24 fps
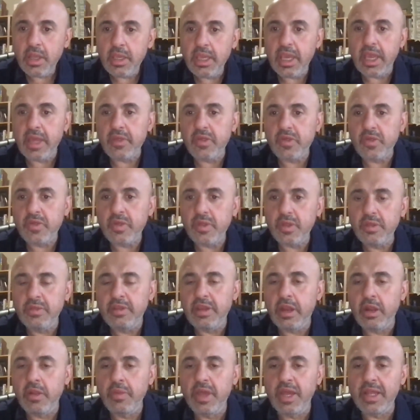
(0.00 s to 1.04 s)
Yes,
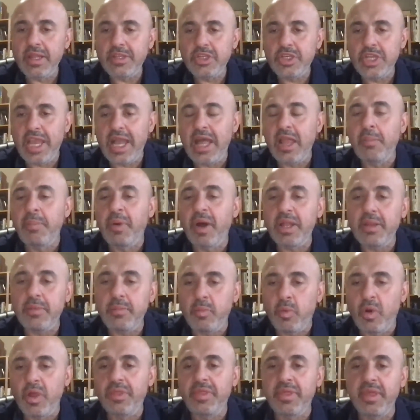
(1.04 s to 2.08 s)
Daryl Nut channel,
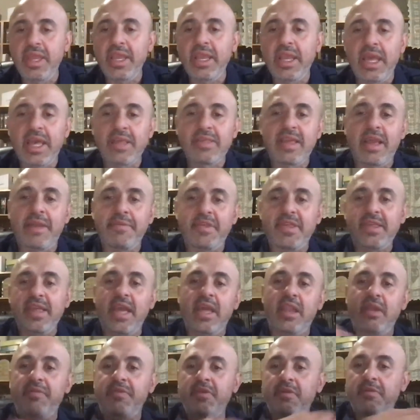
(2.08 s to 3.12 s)
but one thing, as I've
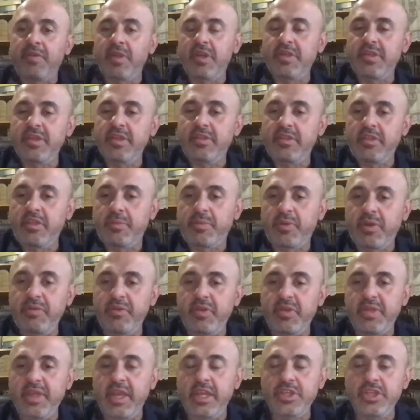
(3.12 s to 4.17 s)
said, if you've listened to the
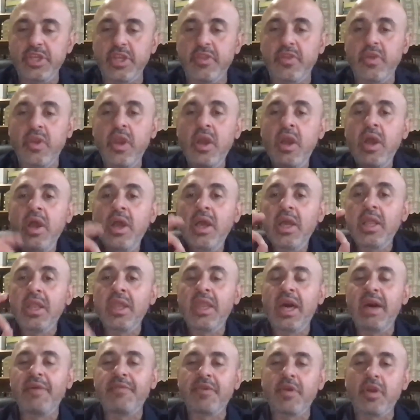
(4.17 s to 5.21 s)
previous sessions,
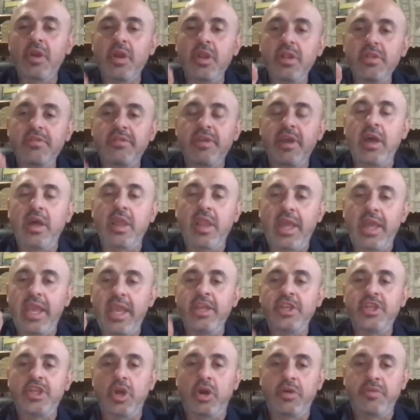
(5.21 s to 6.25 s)
Never tell
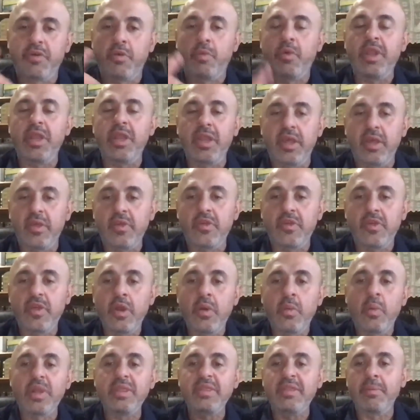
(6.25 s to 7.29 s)
a Jehovah
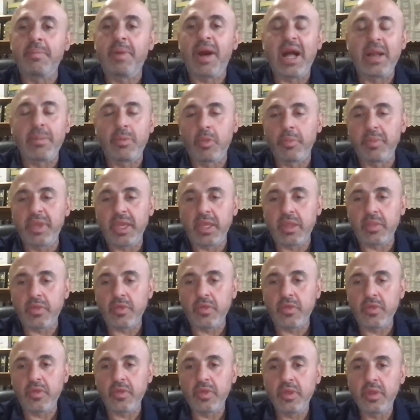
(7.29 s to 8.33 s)
Witness what the Bible
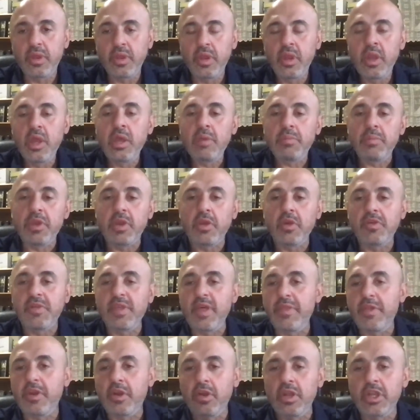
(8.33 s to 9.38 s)
means,
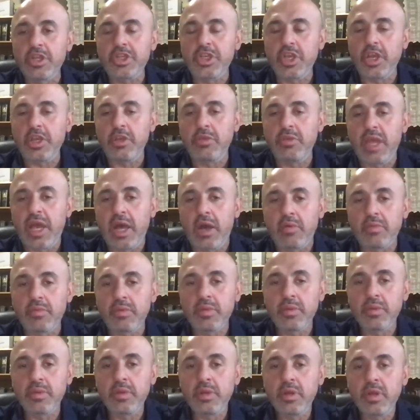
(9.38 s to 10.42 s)
because then they're going to shut you
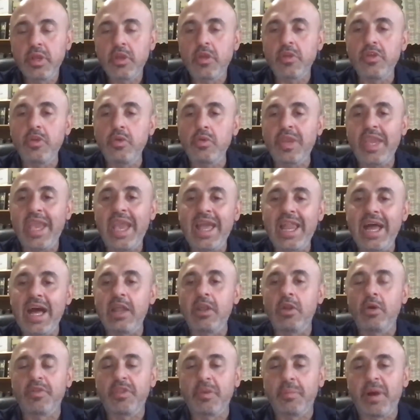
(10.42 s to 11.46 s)
down. Because you
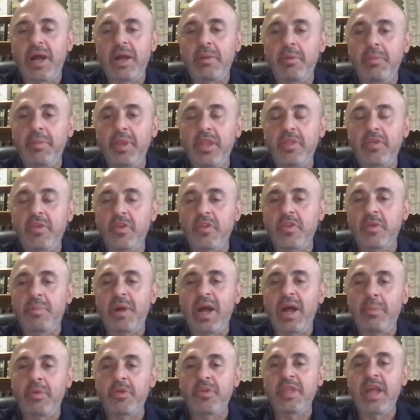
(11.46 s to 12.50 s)
cannot know what the Bible means, because the
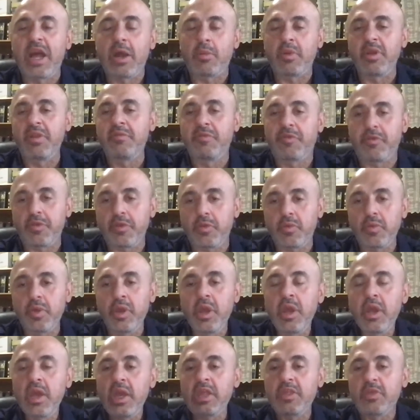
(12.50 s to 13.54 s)
Bible is not written for you.
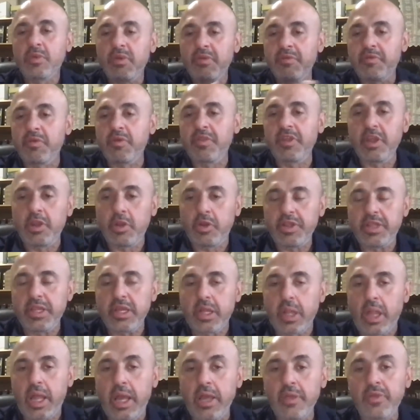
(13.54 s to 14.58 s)
It's written for the
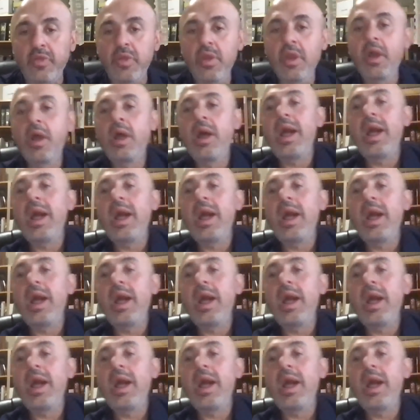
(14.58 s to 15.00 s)
anointed class.